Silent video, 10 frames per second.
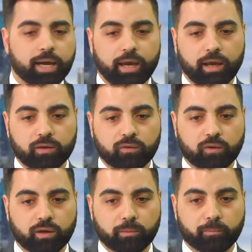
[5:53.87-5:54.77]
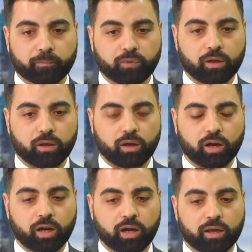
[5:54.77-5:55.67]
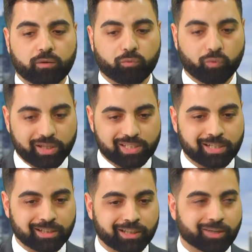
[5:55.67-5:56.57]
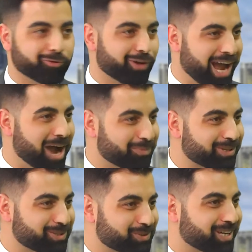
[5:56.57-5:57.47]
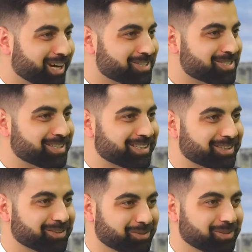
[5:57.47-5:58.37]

And um, recently, I'm very happy to announce uh,